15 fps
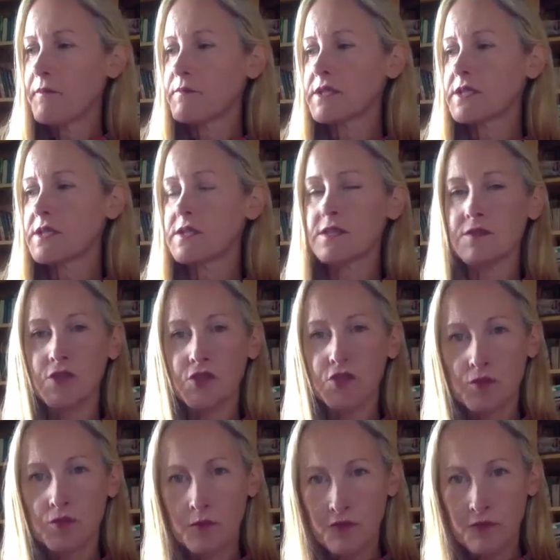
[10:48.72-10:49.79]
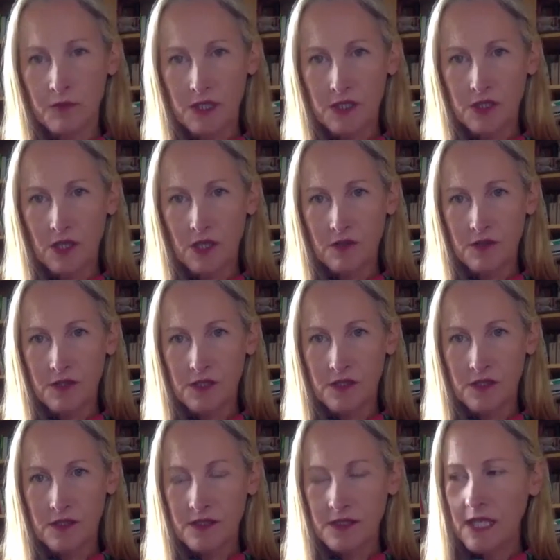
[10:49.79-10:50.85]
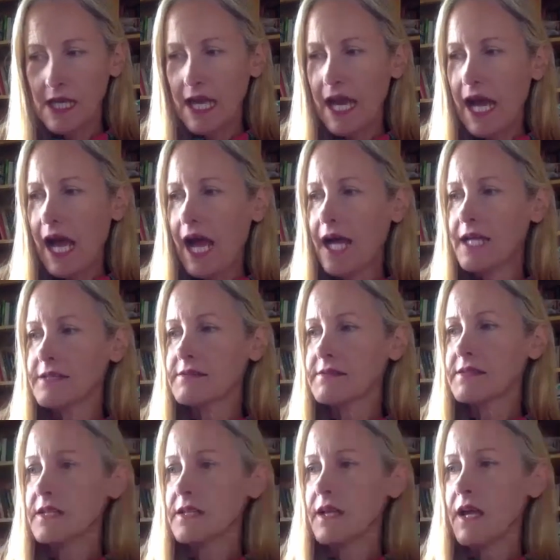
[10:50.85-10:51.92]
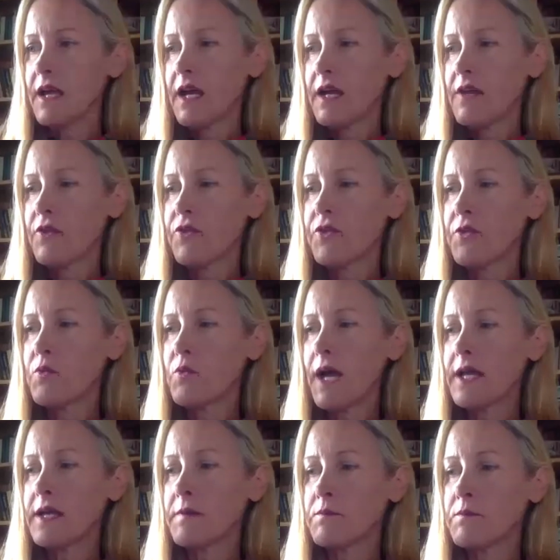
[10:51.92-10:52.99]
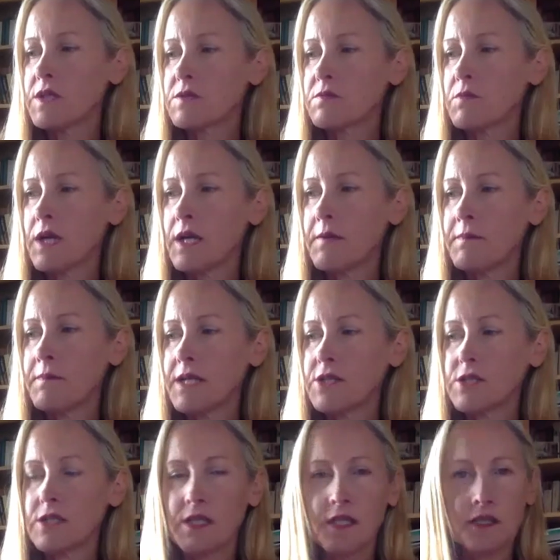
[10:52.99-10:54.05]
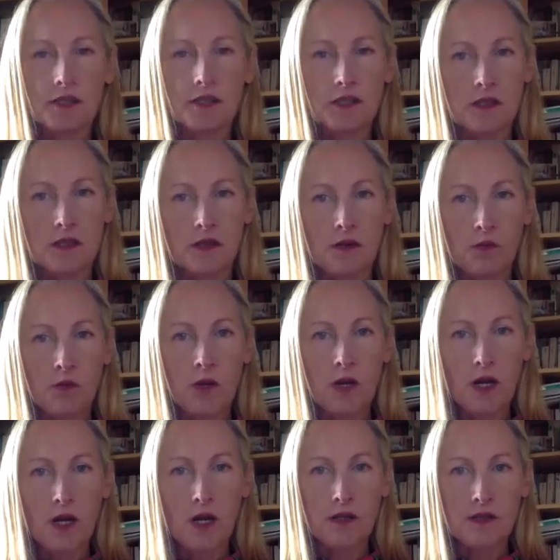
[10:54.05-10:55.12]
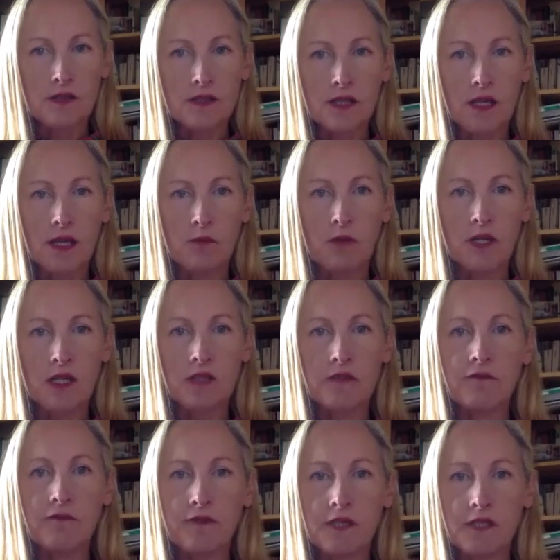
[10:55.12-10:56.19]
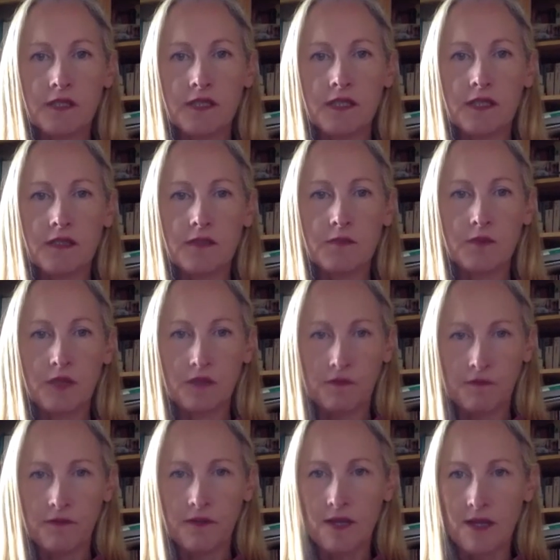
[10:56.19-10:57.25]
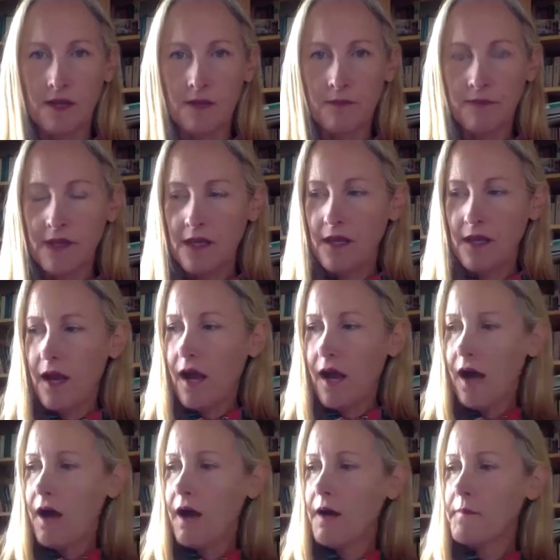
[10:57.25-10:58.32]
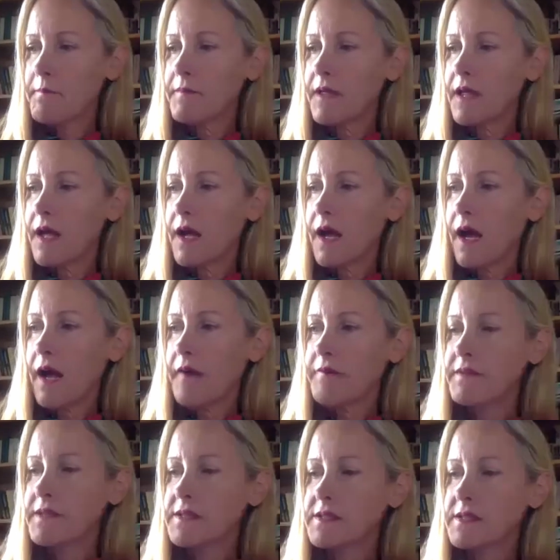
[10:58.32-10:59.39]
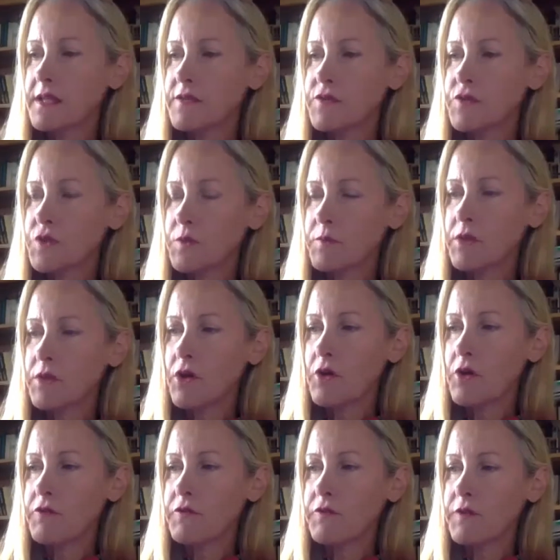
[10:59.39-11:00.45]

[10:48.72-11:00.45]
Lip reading: because of the trauma of my childhood, and the way in which my imagination worked when confronted with fear. And this then took me off